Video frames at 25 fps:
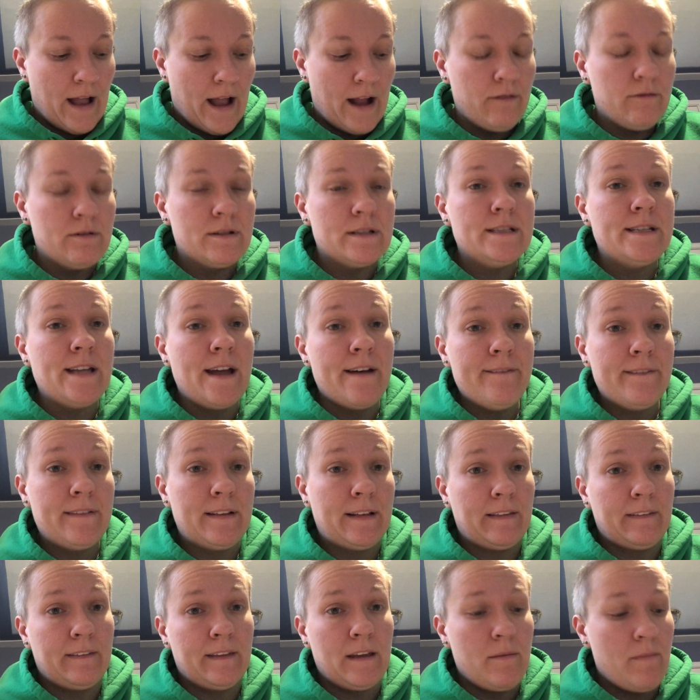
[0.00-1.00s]
I would
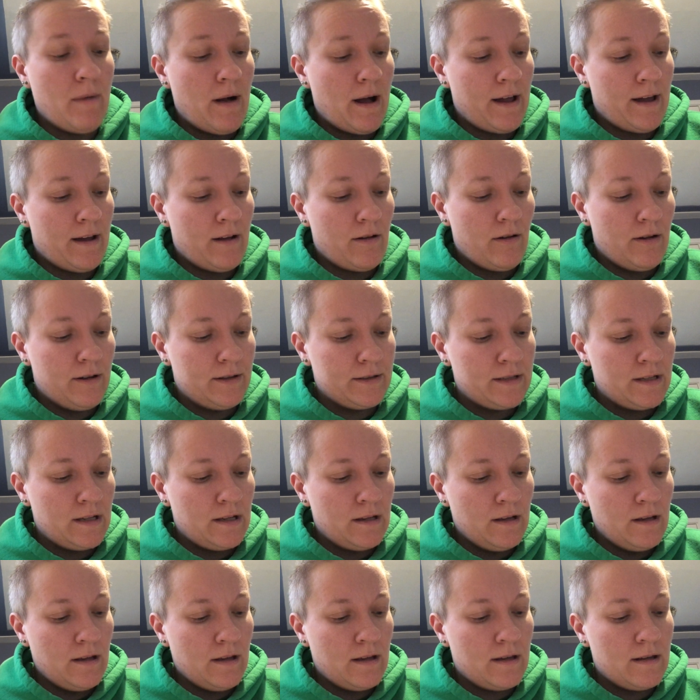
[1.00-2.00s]
definitely buy at
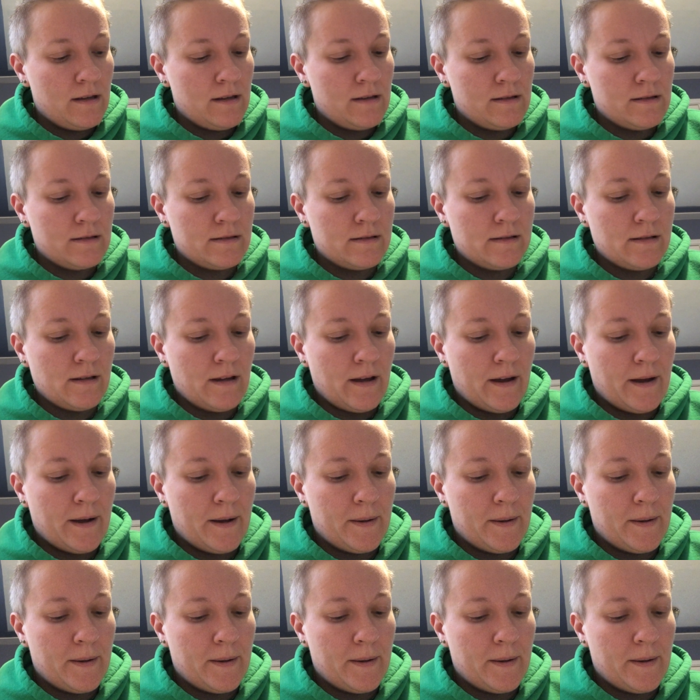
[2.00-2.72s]
Aldi is